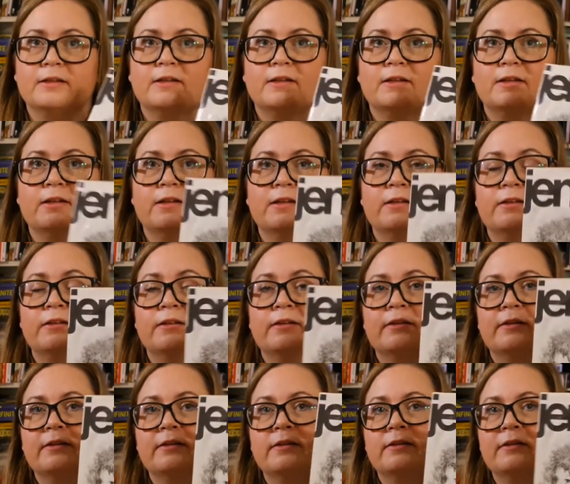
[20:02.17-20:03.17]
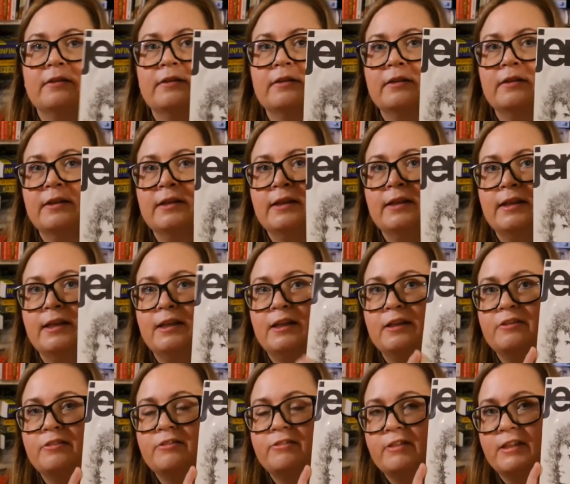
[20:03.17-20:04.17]
uh,
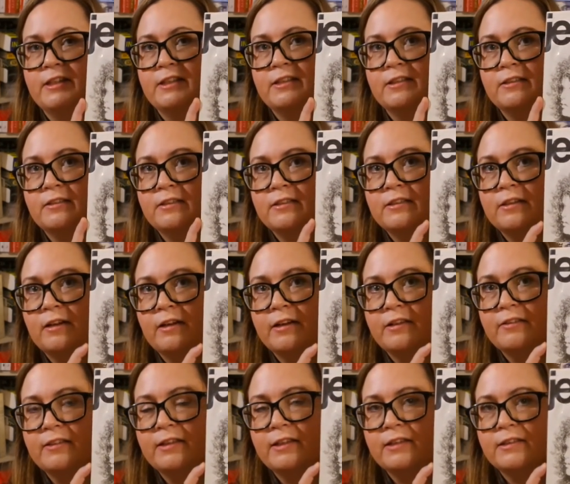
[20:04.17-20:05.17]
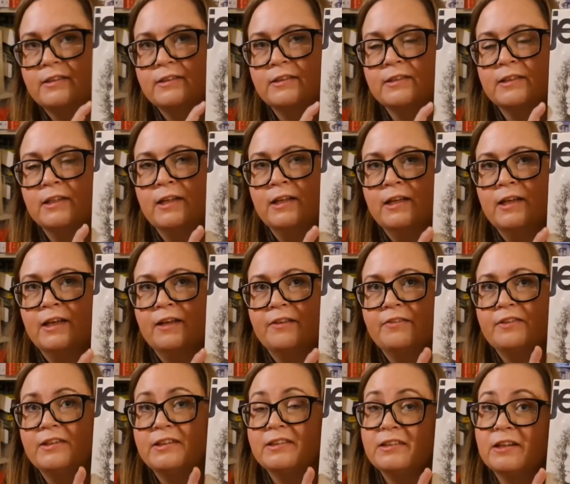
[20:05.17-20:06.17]
illustrations like this. And
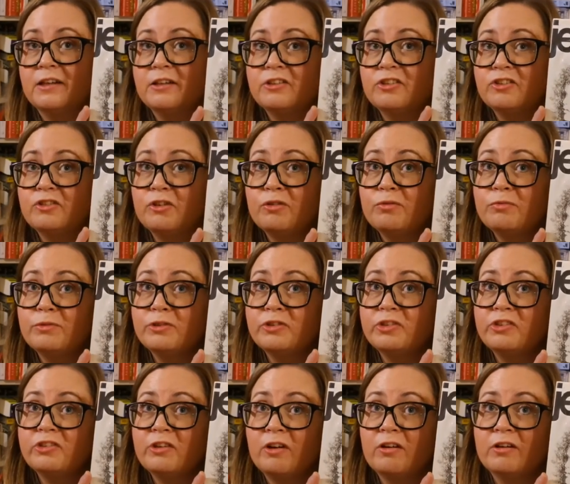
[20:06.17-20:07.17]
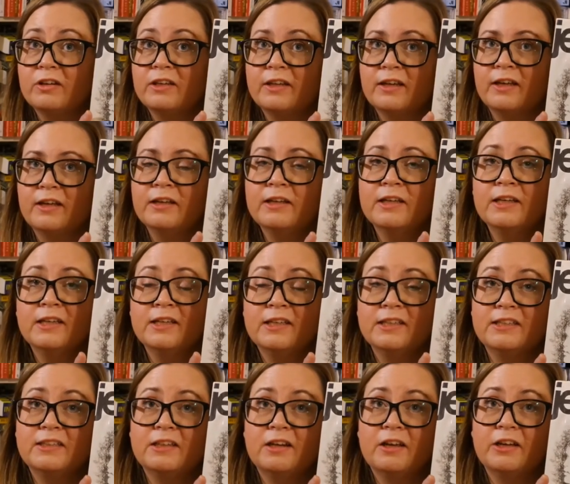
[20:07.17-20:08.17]
these are so much darker.
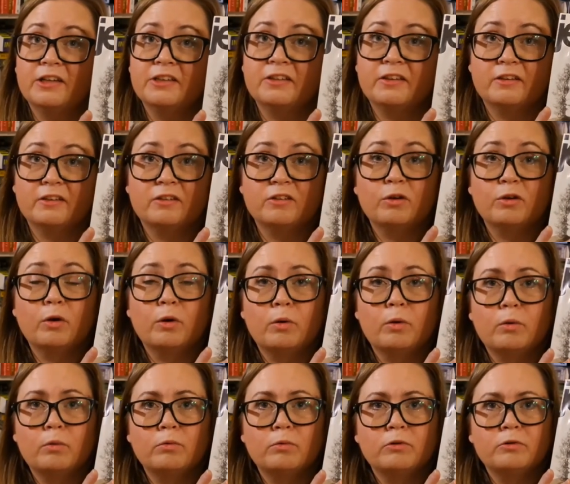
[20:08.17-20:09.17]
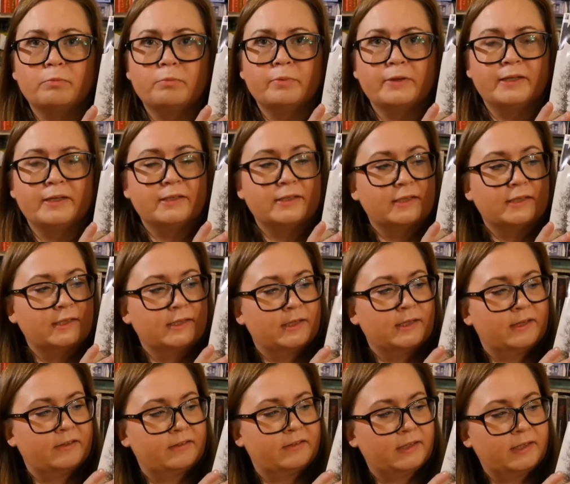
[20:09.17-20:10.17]
It's like the cold painting,
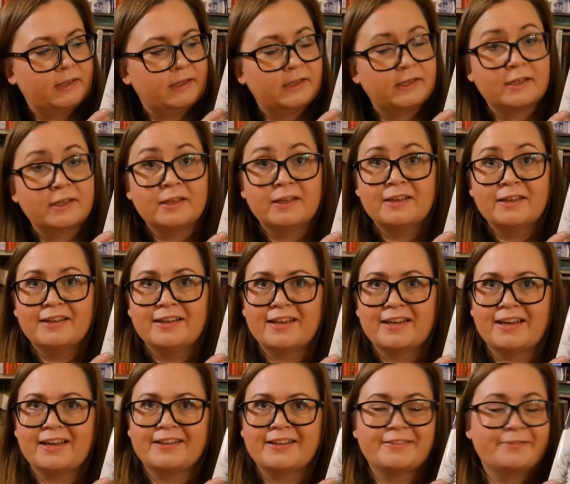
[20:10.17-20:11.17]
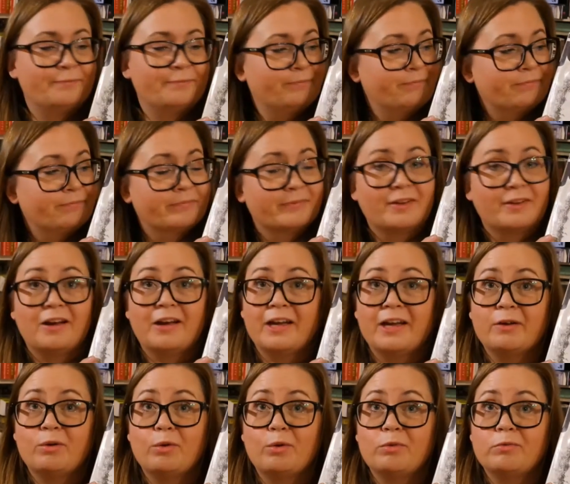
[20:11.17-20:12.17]
I think. And I
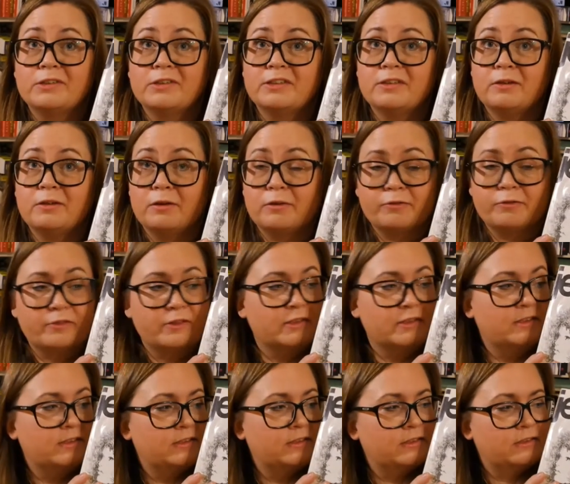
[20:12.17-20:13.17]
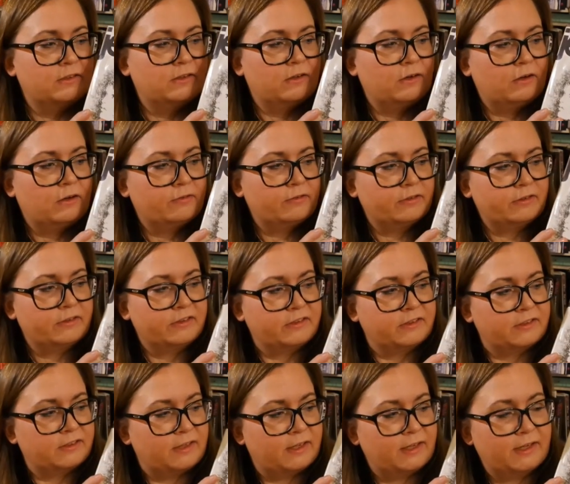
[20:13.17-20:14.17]
have always loved these
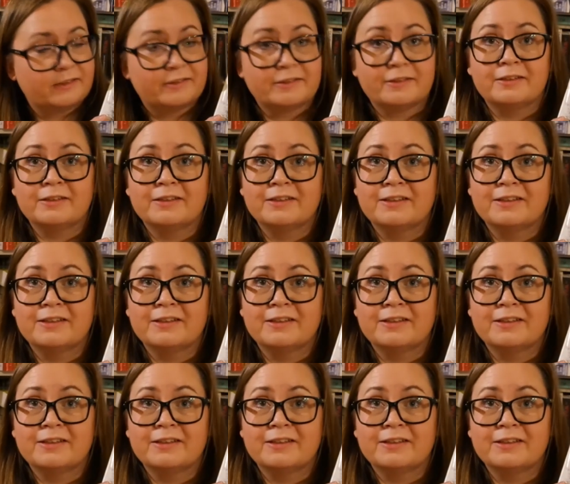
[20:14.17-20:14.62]
covers. And